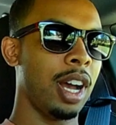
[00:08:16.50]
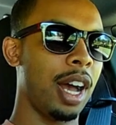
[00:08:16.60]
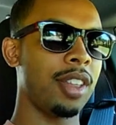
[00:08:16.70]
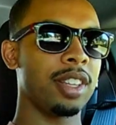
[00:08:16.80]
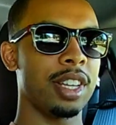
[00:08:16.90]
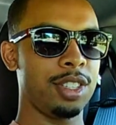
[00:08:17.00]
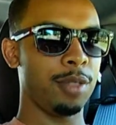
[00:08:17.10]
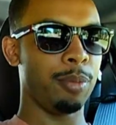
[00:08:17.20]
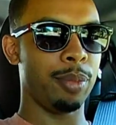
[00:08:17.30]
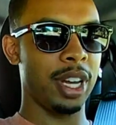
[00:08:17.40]
I think that's
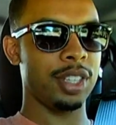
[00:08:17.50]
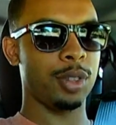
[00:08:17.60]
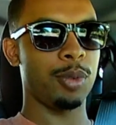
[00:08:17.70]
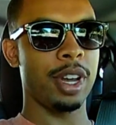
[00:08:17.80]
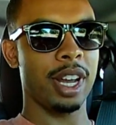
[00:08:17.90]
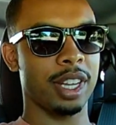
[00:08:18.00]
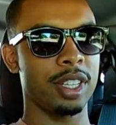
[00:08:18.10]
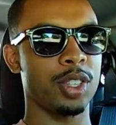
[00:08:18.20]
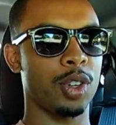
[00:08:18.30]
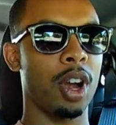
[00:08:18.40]
the best way I can
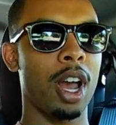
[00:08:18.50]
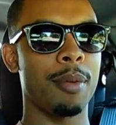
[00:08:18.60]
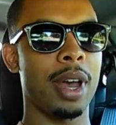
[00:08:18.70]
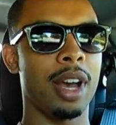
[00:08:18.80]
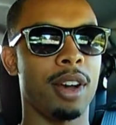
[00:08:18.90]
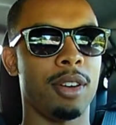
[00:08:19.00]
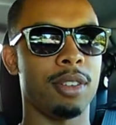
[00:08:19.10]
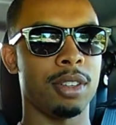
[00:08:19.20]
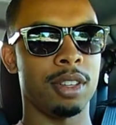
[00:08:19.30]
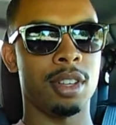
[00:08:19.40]
describe how
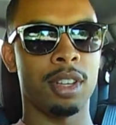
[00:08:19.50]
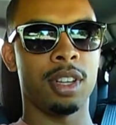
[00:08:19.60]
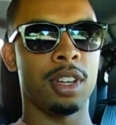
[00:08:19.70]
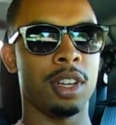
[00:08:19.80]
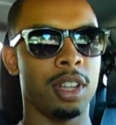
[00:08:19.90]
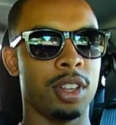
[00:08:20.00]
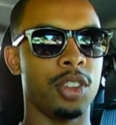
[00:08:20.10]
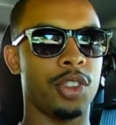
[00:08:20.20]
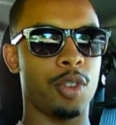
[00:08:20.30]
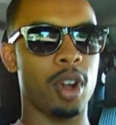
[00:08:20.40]

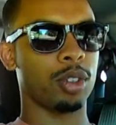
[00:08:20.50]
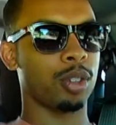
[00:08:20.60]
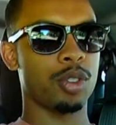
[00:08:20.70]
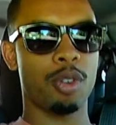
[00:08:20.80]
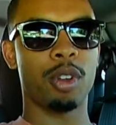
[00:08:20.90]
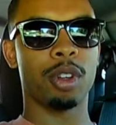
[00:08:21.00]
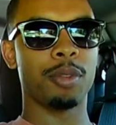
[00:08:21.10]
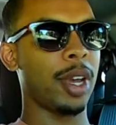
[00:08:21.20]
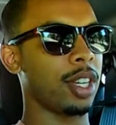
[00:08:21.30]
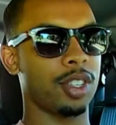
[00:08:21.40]
the throttle controller
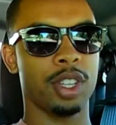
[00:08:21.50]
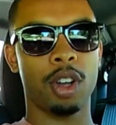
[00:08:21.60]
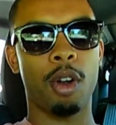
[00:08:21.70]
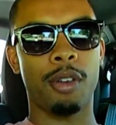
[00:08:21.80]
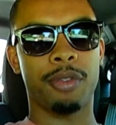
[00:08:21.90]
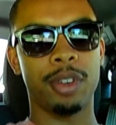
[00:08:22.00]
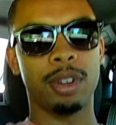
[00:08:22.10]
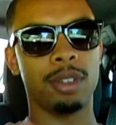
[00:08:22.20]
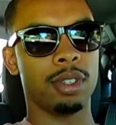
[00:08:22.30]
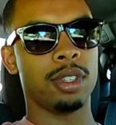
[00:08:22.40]
makes the car feel.